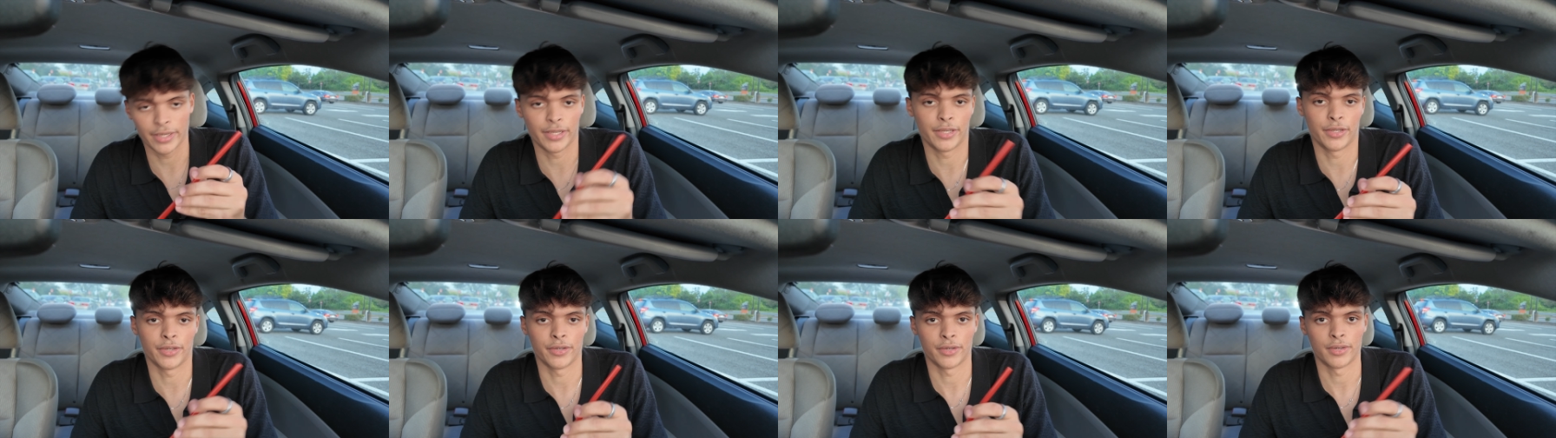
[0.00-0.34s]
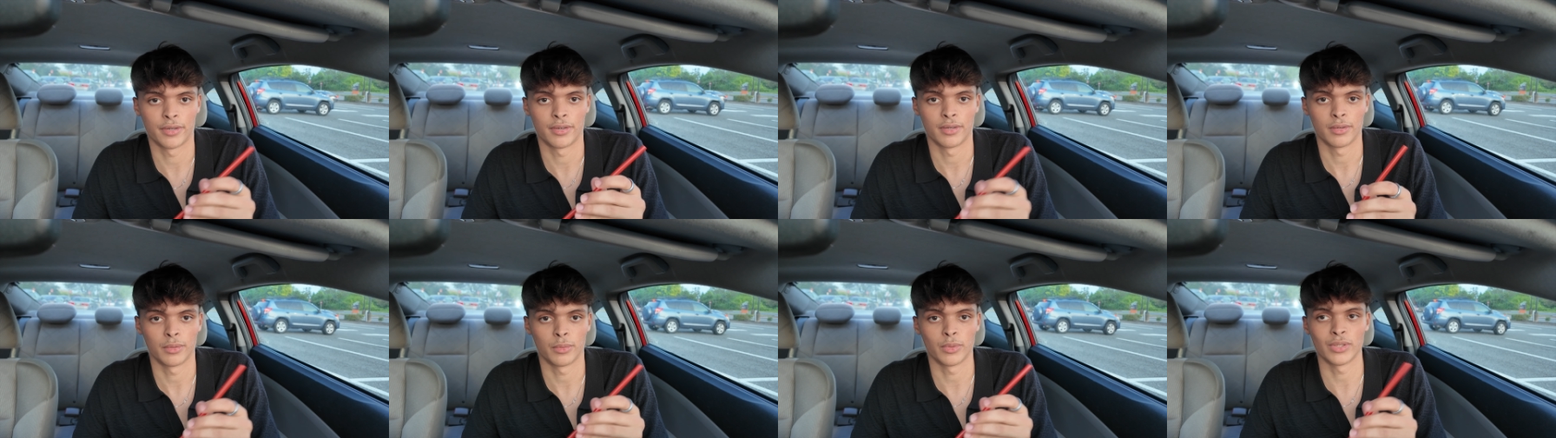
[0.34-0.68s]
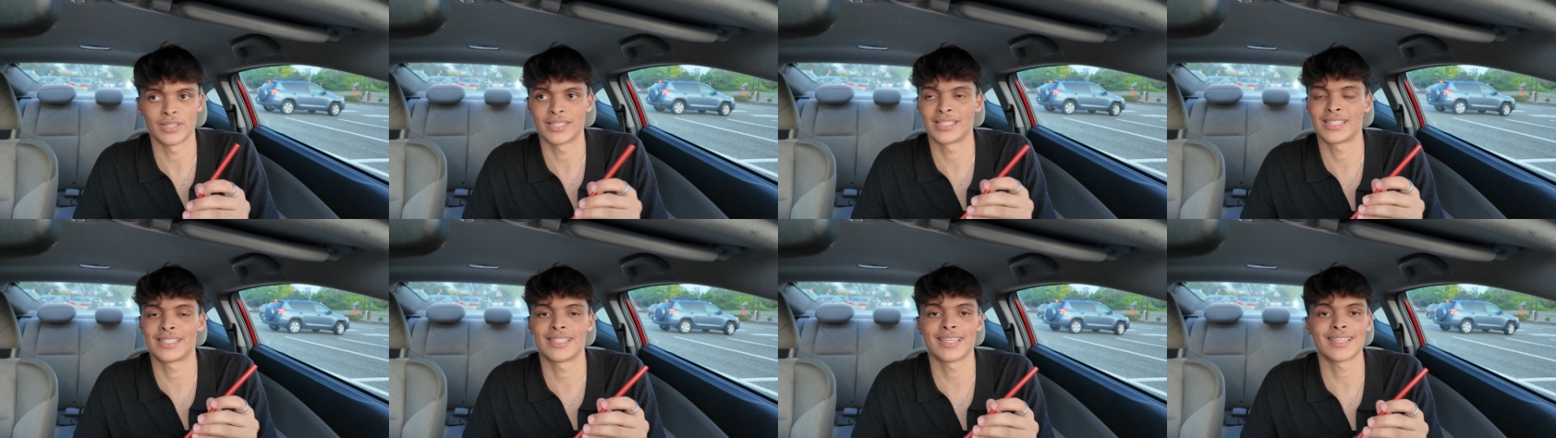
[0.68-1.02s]
right here
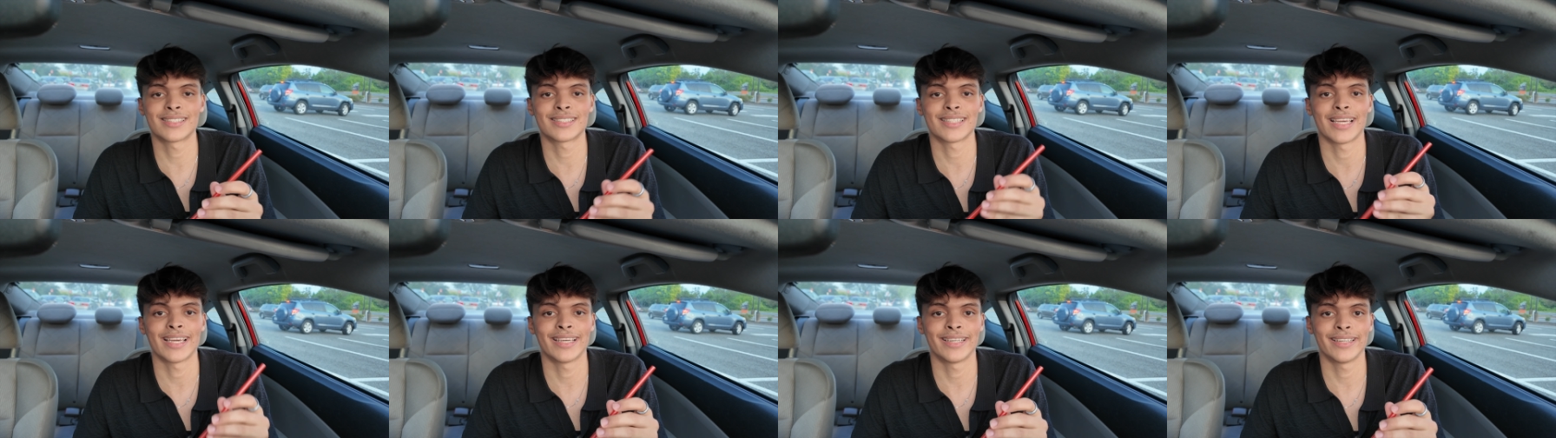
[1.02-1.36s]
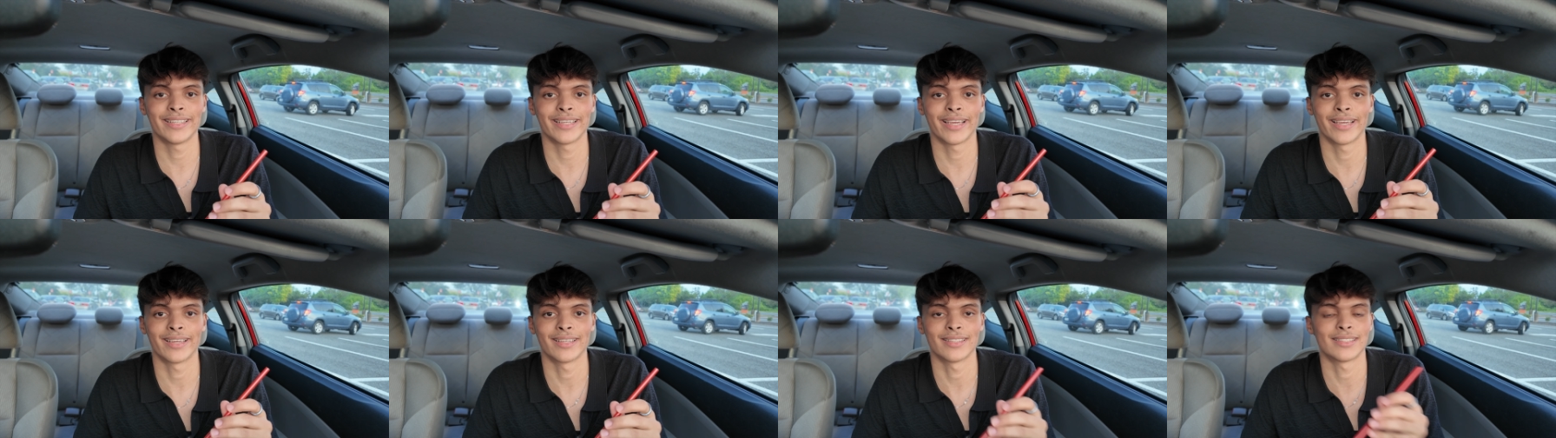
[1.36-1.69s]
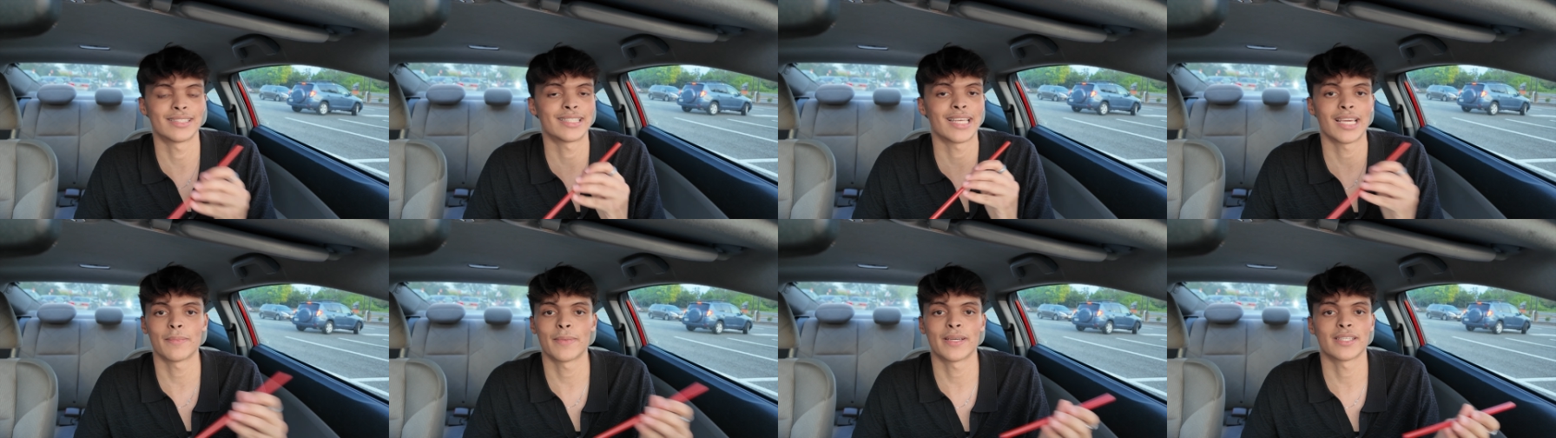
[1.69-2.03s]
was 688,
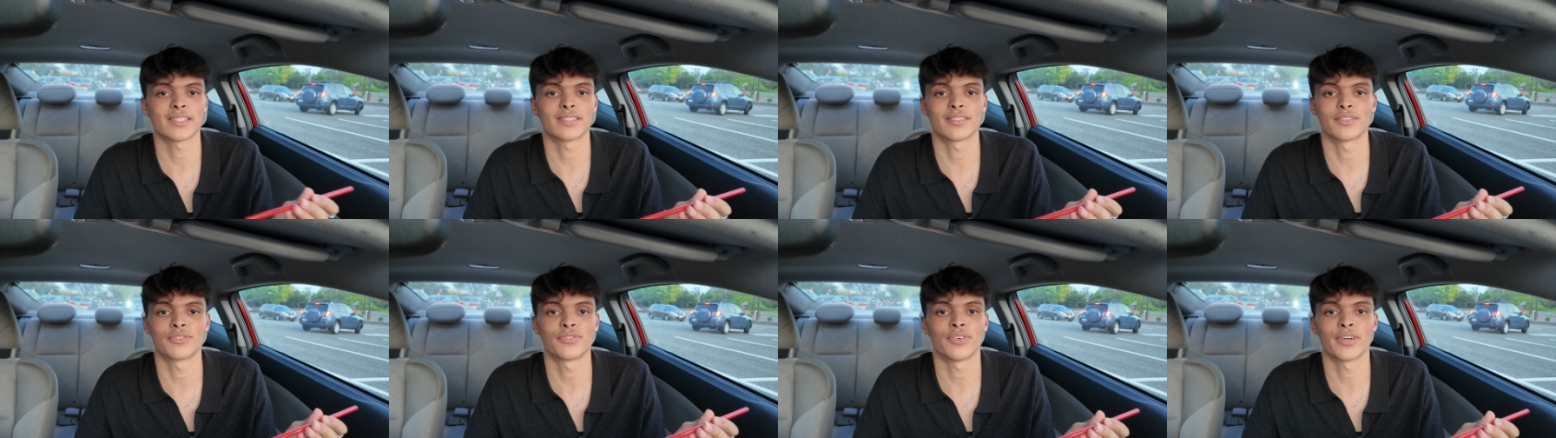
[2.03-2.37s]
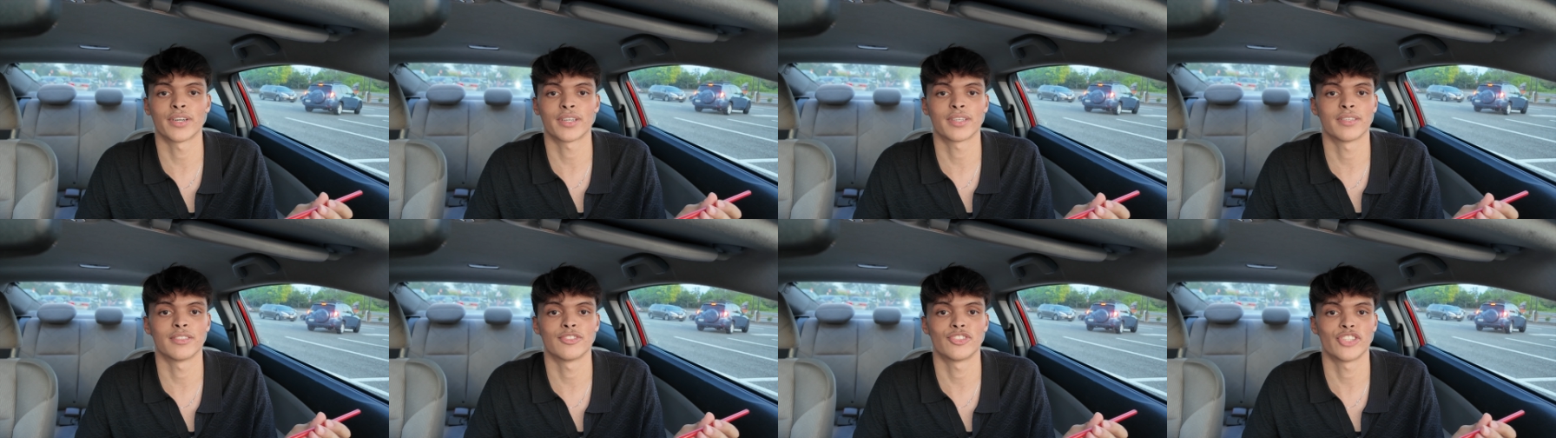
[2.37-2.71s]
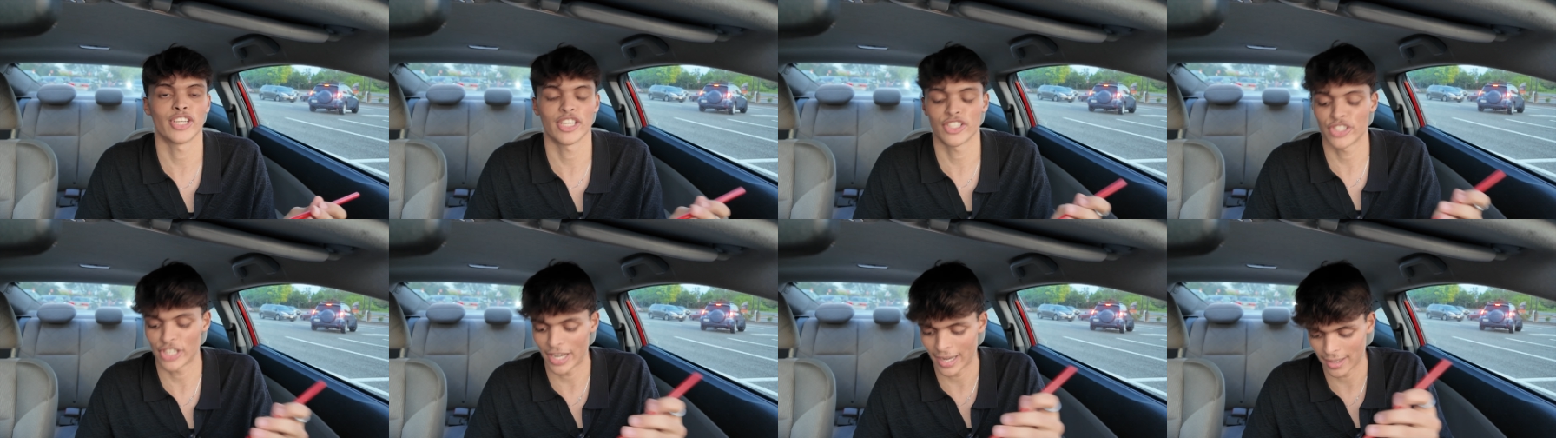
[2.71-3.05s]
same as the fucking
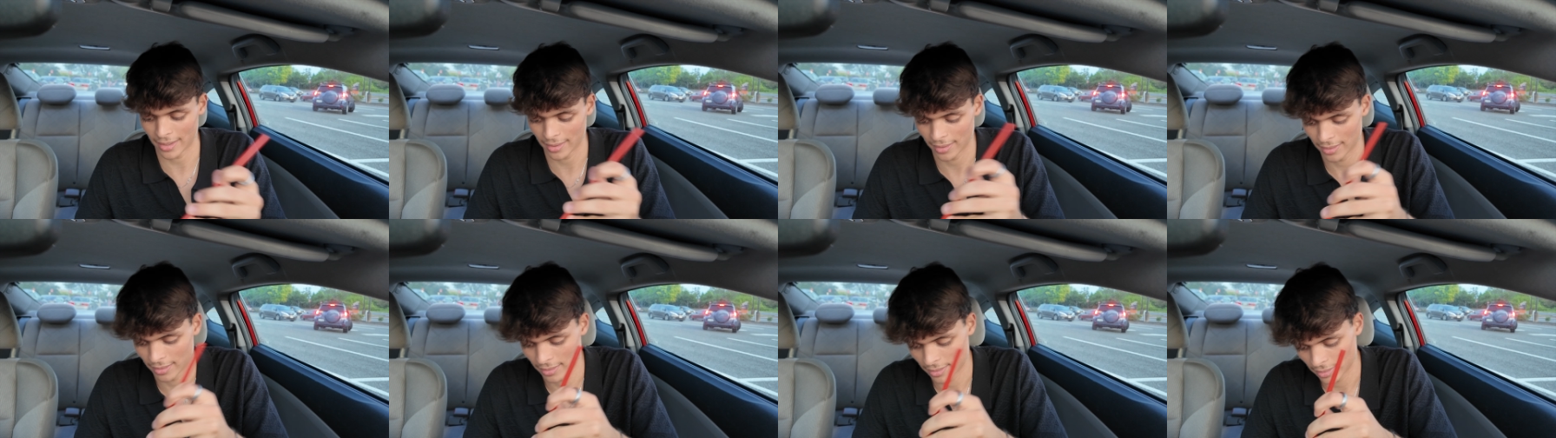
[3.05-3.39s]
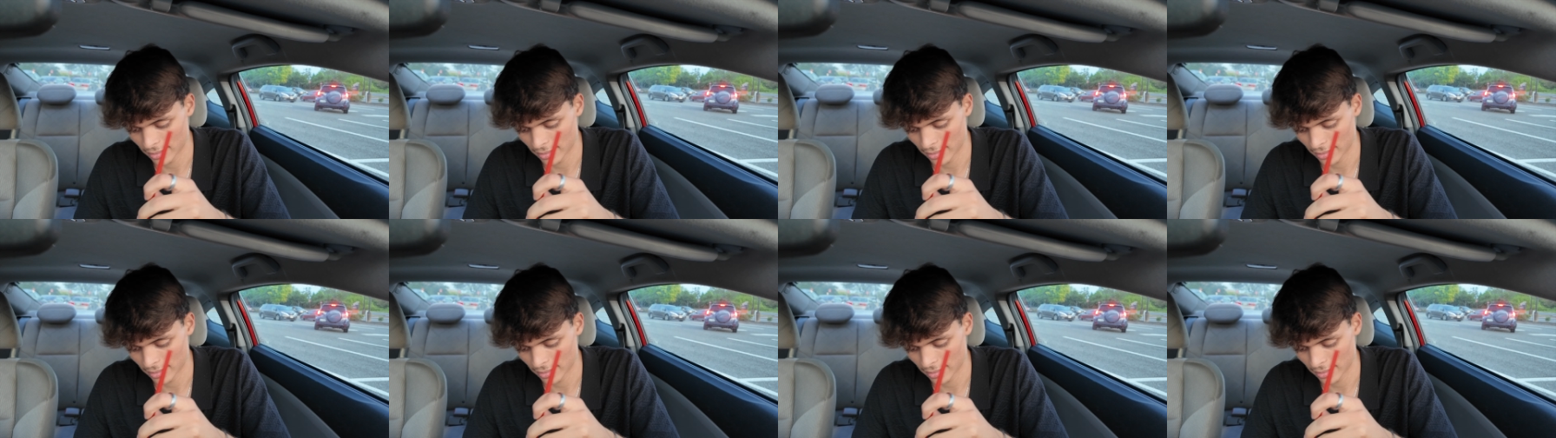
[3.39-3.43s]
Shake Shack.